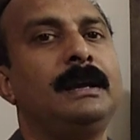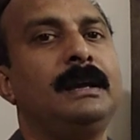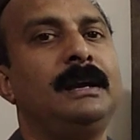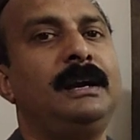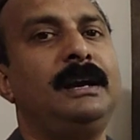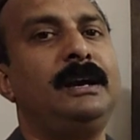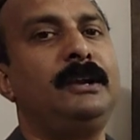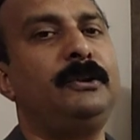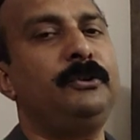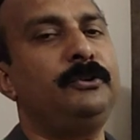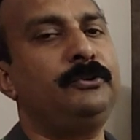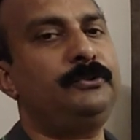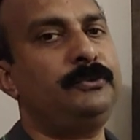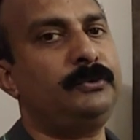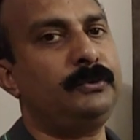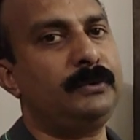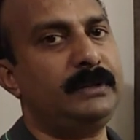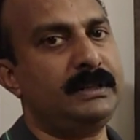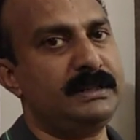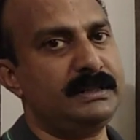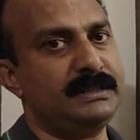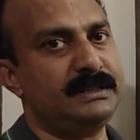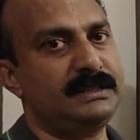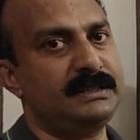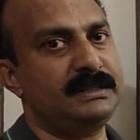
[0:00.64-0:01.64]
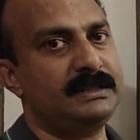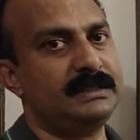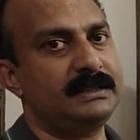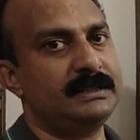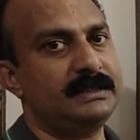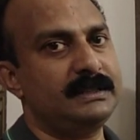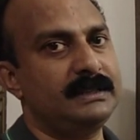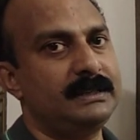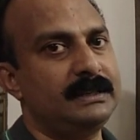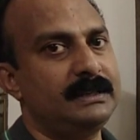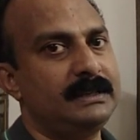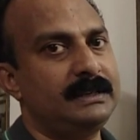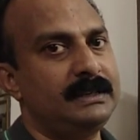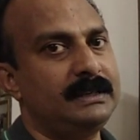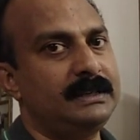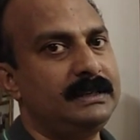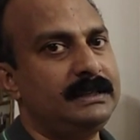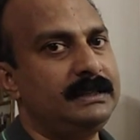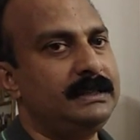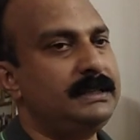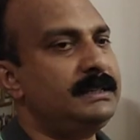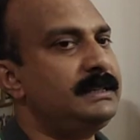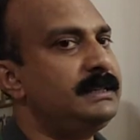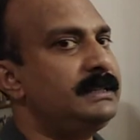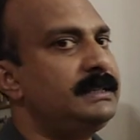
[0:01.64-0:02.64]
Hello students,
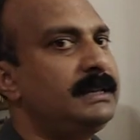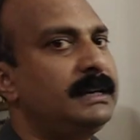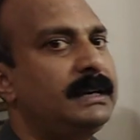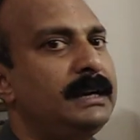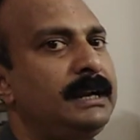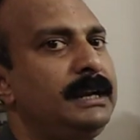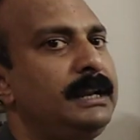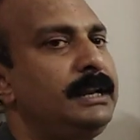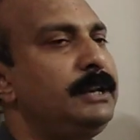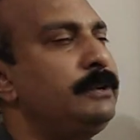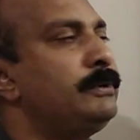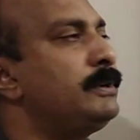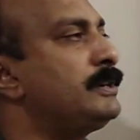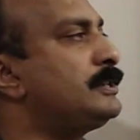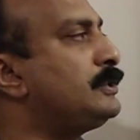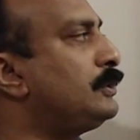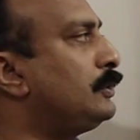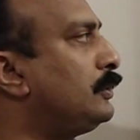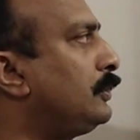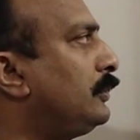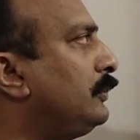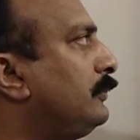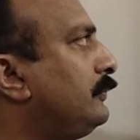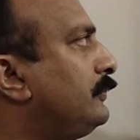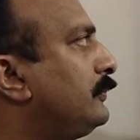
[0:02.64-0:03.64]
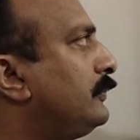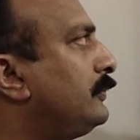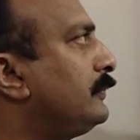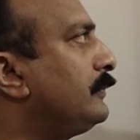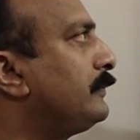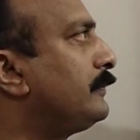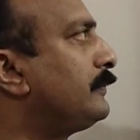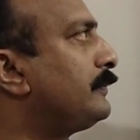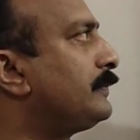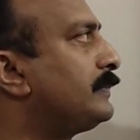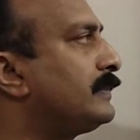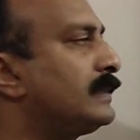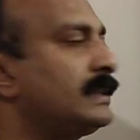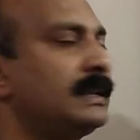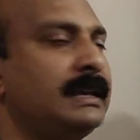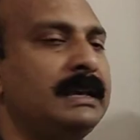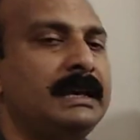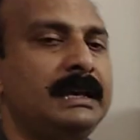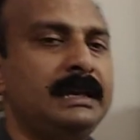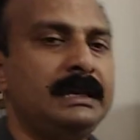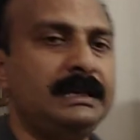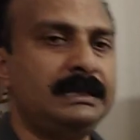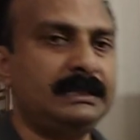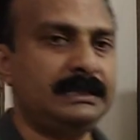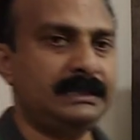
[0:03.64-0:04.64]
this is the continuation of
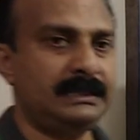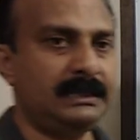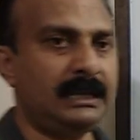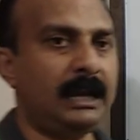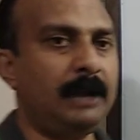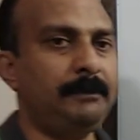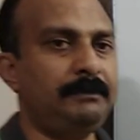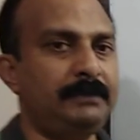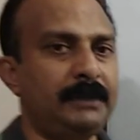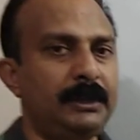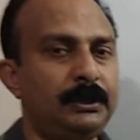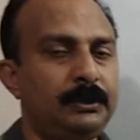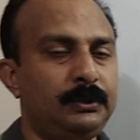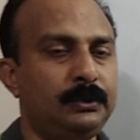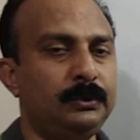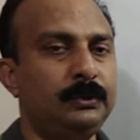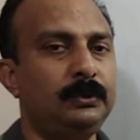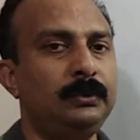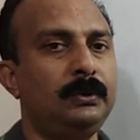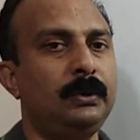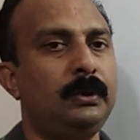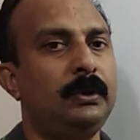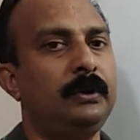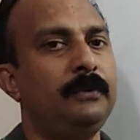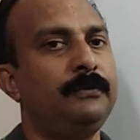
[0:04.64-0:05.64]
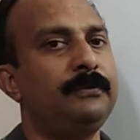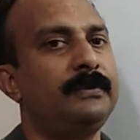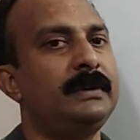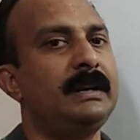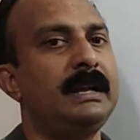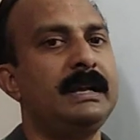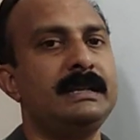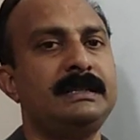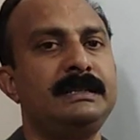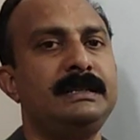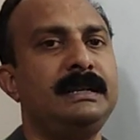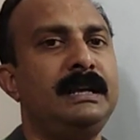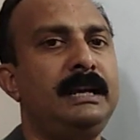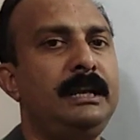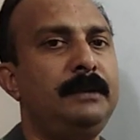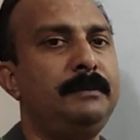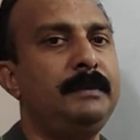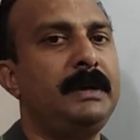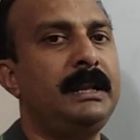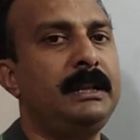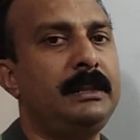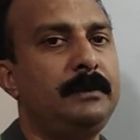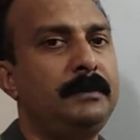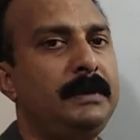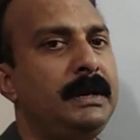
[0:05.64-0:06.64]
chapter 2 of class 9
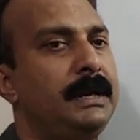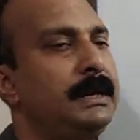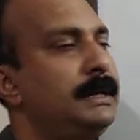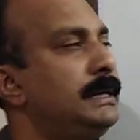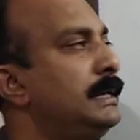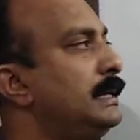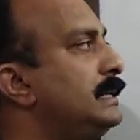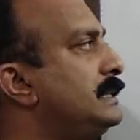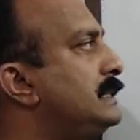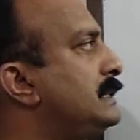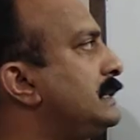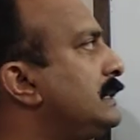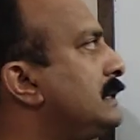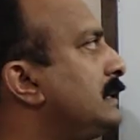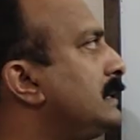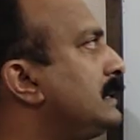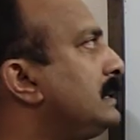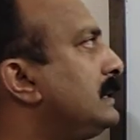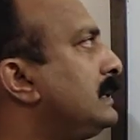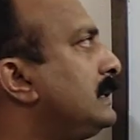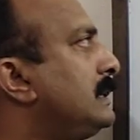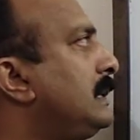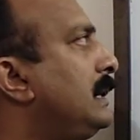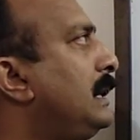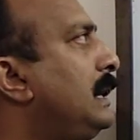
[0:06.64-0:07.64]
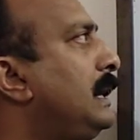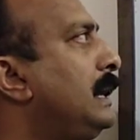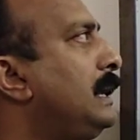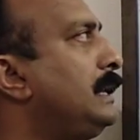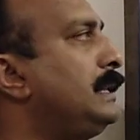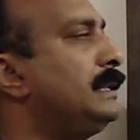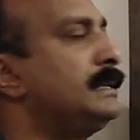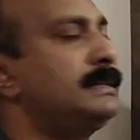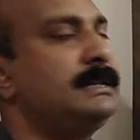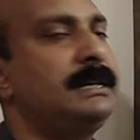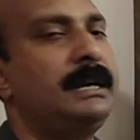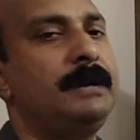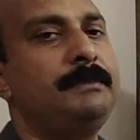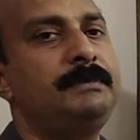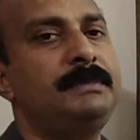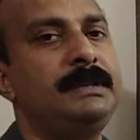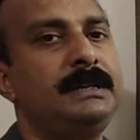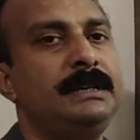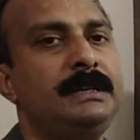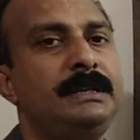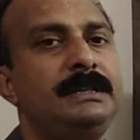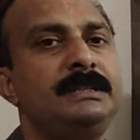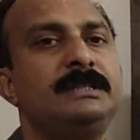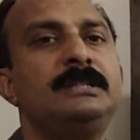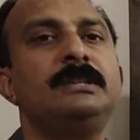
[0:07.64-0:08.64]
mathematics and the chapter
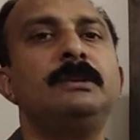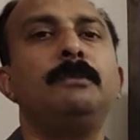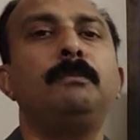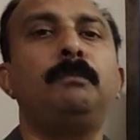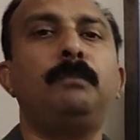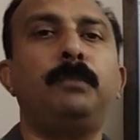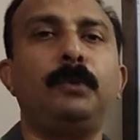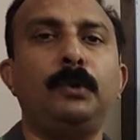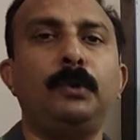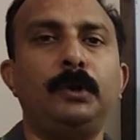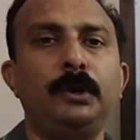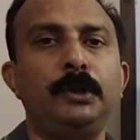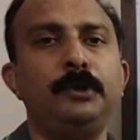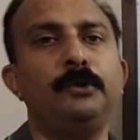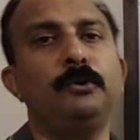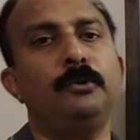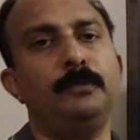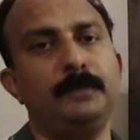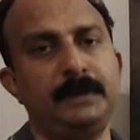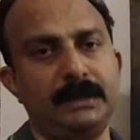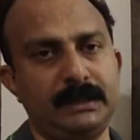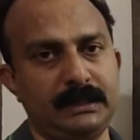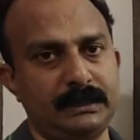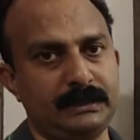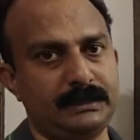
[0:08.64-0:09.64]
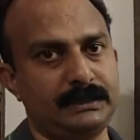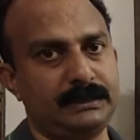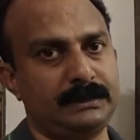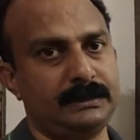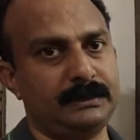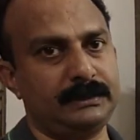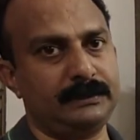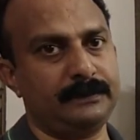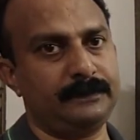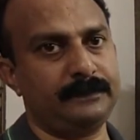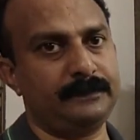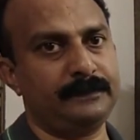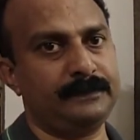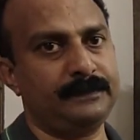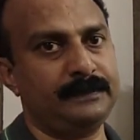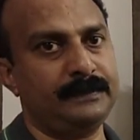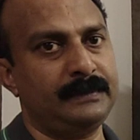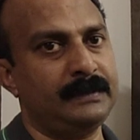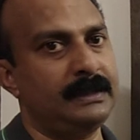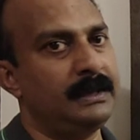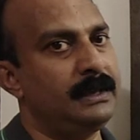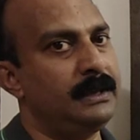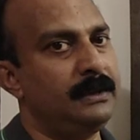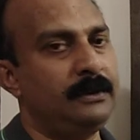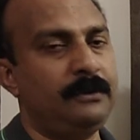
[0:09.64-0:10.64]
is polynomials.
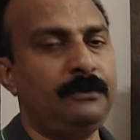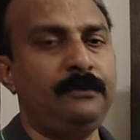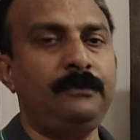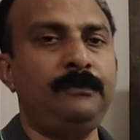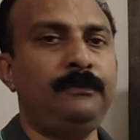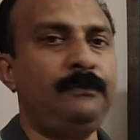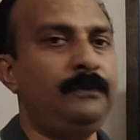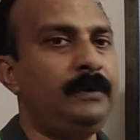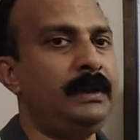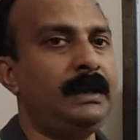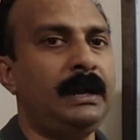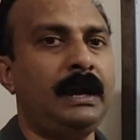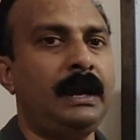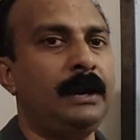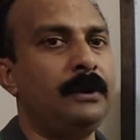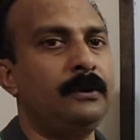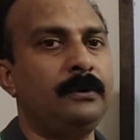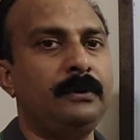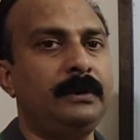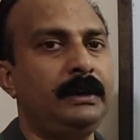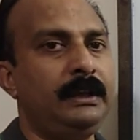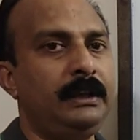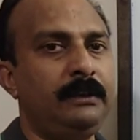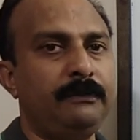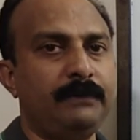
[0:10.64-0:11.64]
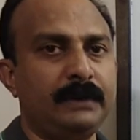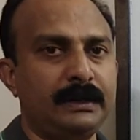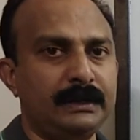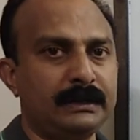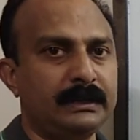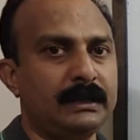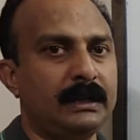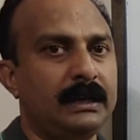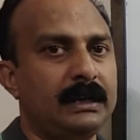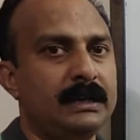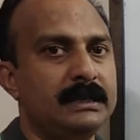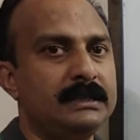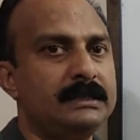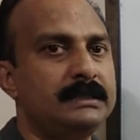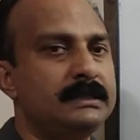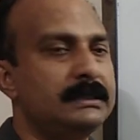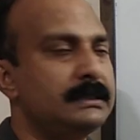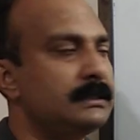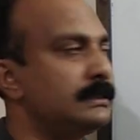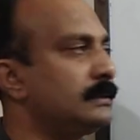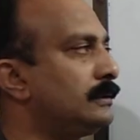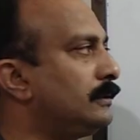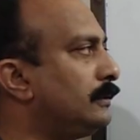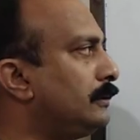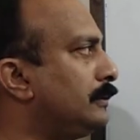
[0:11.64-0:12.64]
We had already one
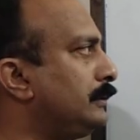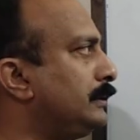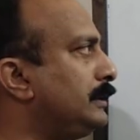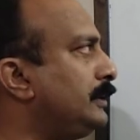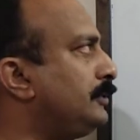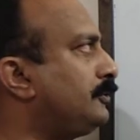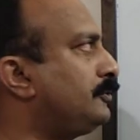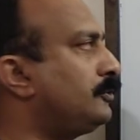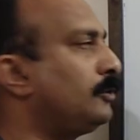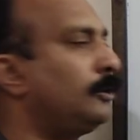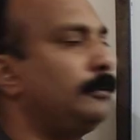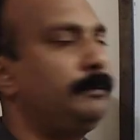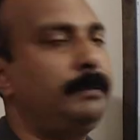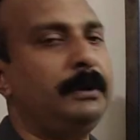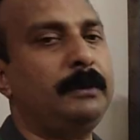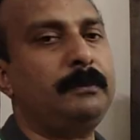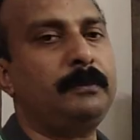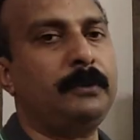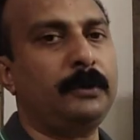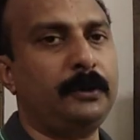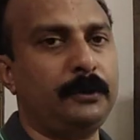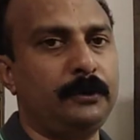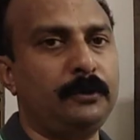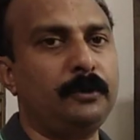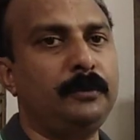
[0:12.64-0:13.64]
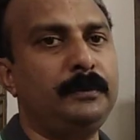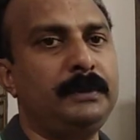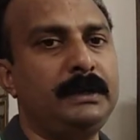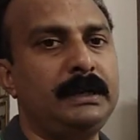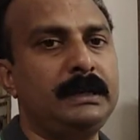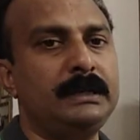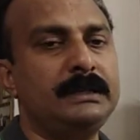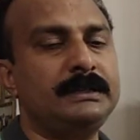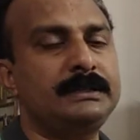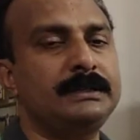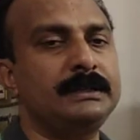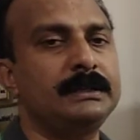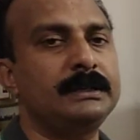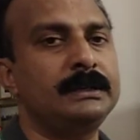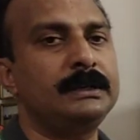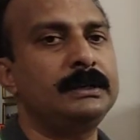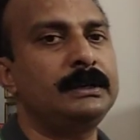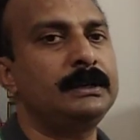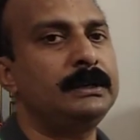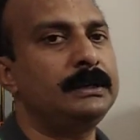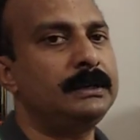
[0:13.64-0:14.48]
class on this topic polynomials.